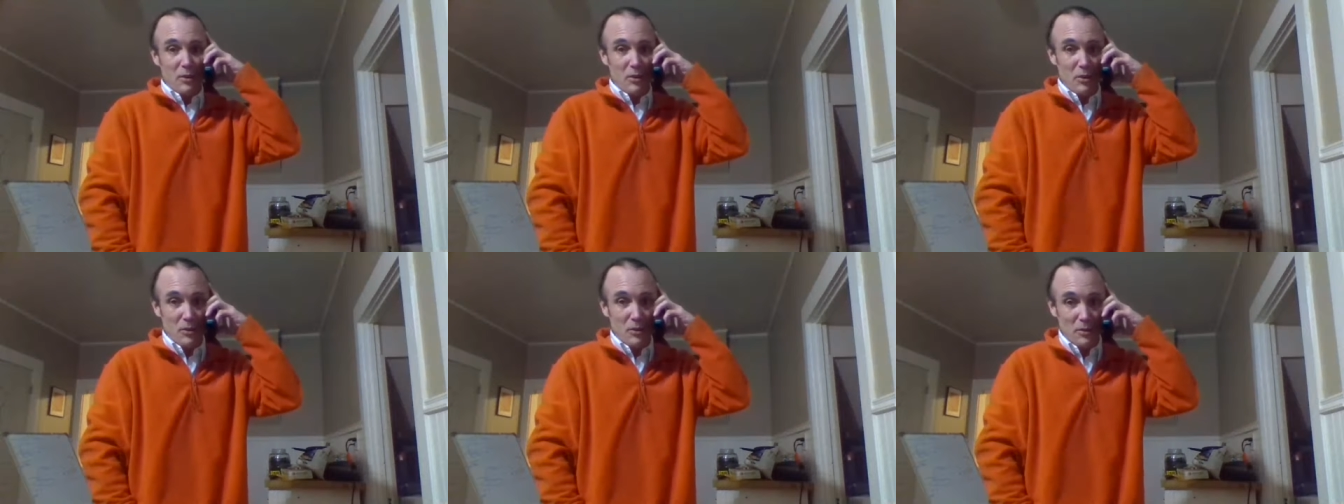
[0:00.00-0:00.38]

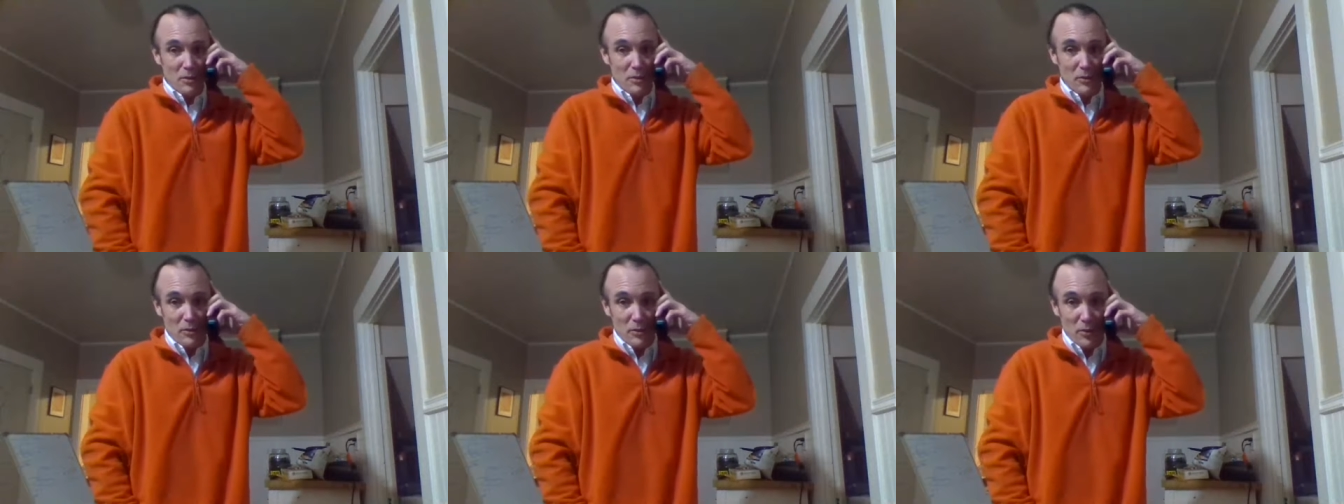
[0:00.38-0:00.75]

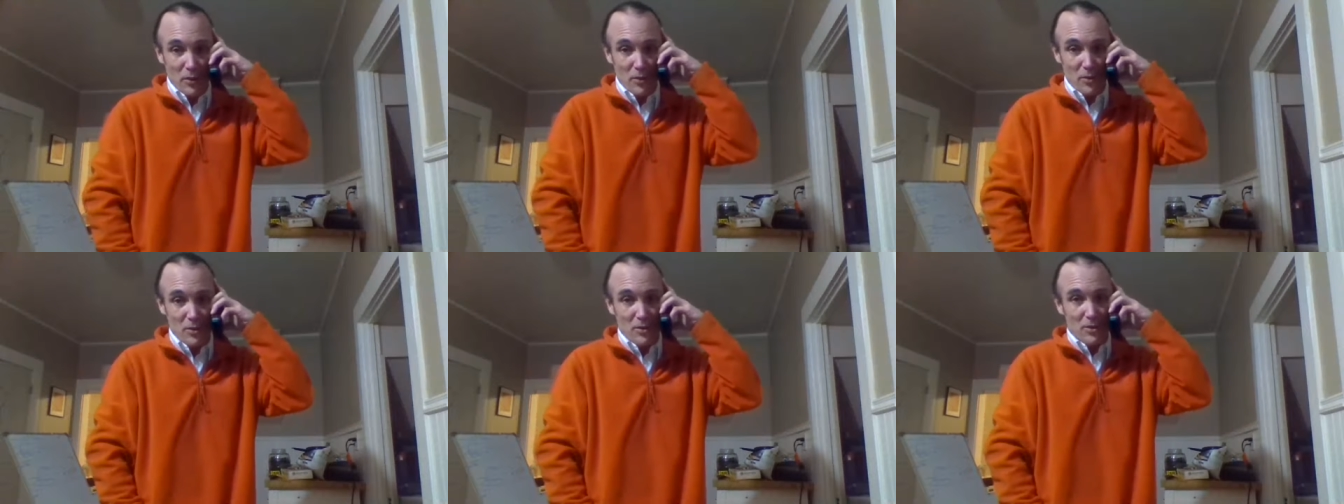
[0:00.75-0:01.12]
losing
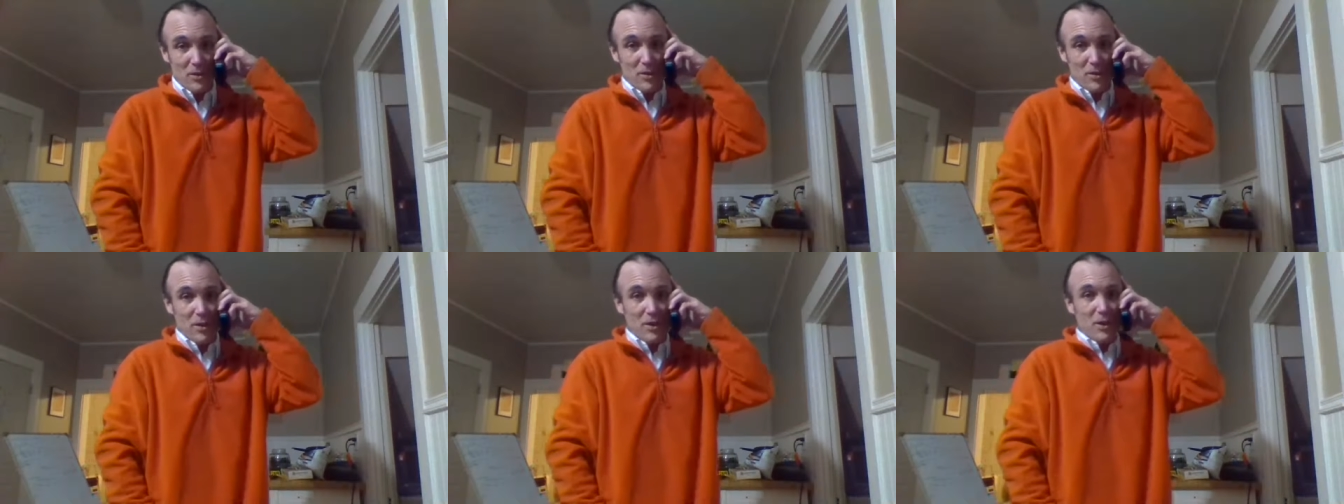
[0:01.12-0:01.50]
focus
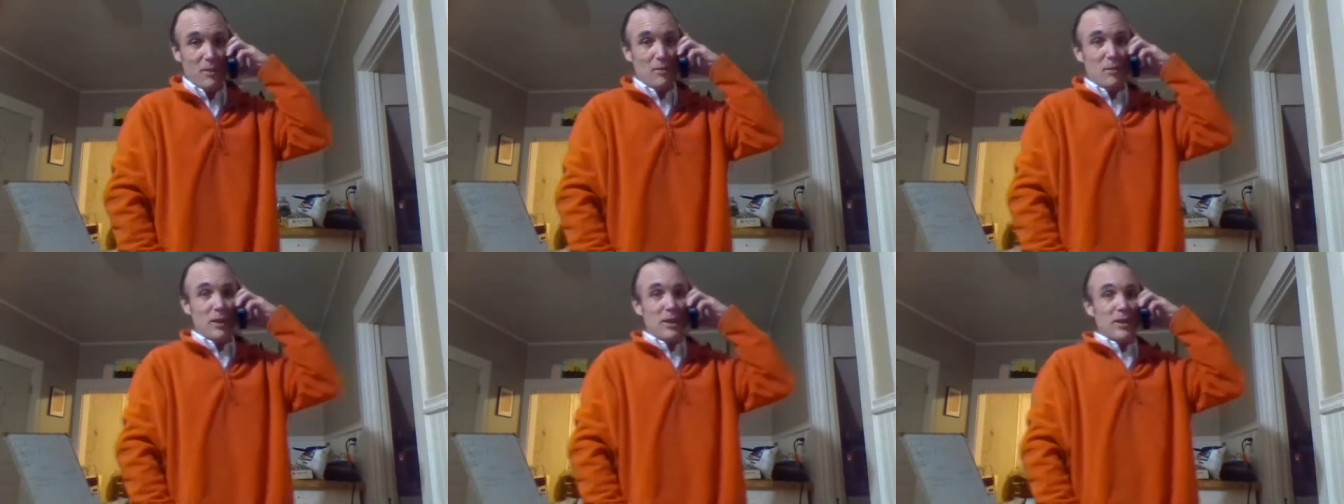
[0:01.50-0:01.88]

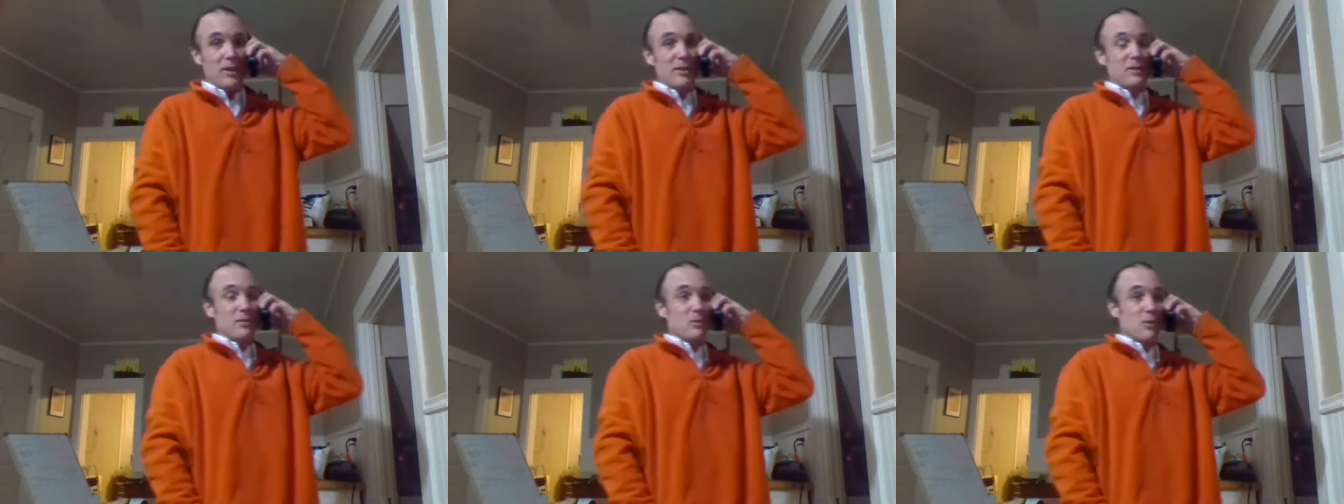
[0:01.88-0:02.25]
on
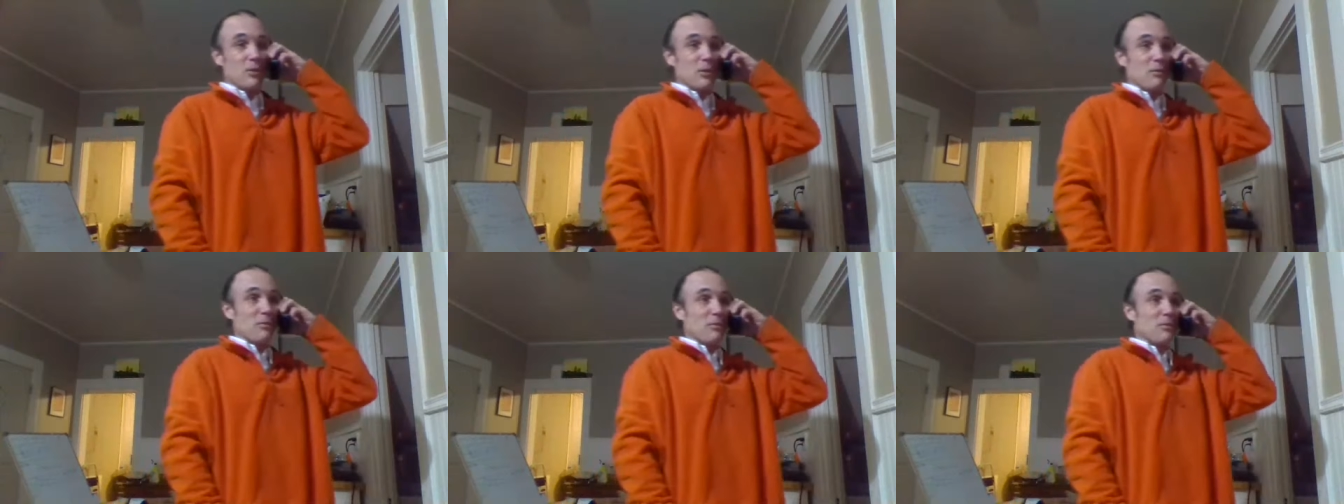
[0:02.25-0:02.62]
because we're